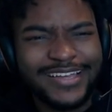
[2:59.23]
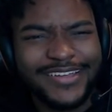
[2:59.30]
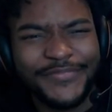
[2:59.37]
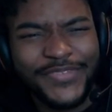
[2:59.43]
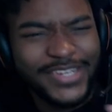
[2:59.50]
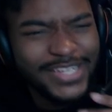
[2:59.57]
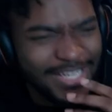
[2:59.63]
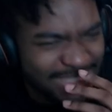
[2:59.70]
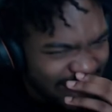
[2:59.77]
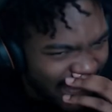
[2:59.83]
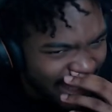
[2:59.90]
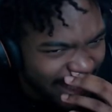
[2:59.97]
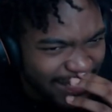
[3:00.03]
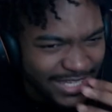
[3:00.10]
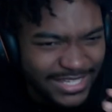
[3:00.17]
You know what I'm
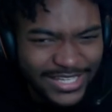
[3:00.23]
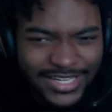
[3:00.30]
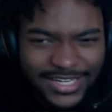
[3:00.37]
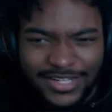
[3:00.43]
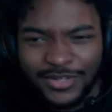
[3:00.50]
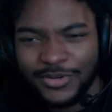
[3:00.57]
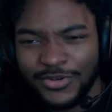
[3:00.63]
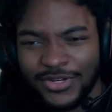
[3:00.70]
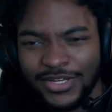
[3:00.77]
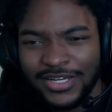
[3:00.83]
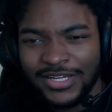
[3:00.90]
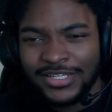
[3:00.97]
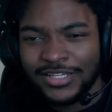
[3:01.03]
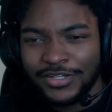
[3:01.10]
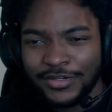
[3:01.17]
saying? The, the, the little
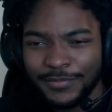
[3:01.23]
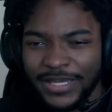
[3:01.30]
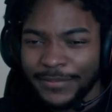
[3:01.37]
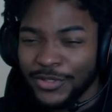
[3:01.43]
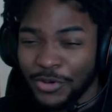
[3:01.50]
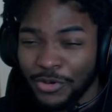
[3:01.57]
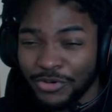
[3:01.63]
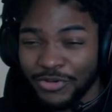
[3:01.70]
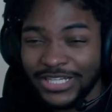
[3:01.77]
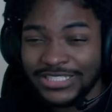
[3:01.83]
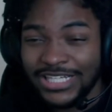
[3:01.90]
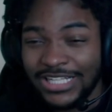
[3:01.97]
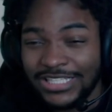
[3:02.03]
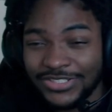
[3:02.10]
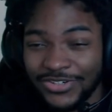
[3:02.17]
little baby going
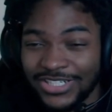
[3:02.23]
crazy, talking